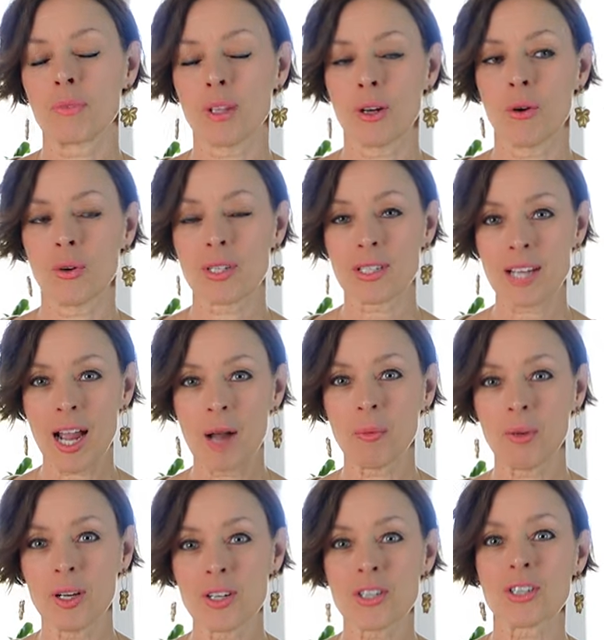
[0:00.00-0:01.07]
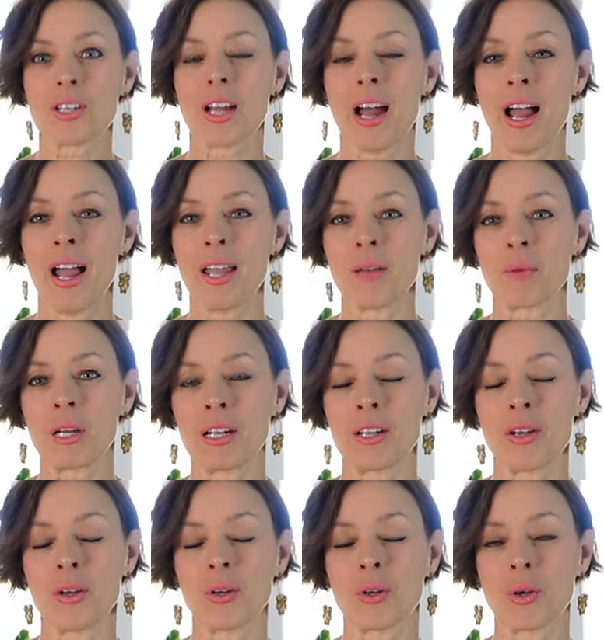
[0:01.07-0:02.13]
you know, established, I am
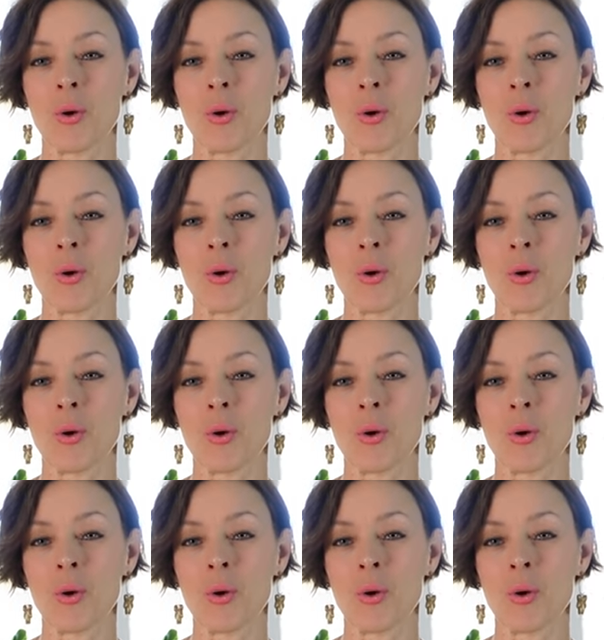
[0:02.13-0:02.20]
gonna